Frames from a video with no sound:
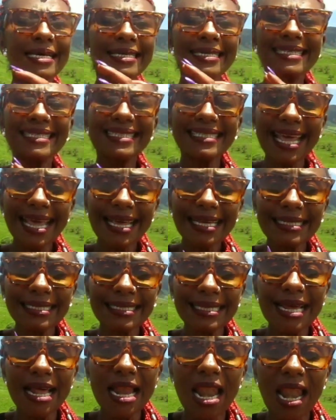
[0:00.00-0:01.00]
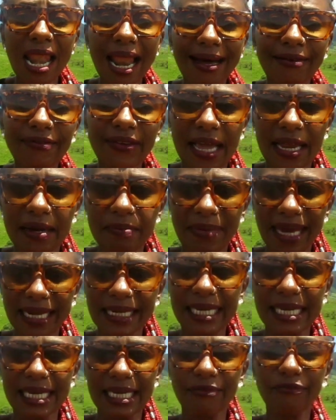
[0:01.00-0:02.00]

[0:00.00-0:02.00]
sex, love, and money.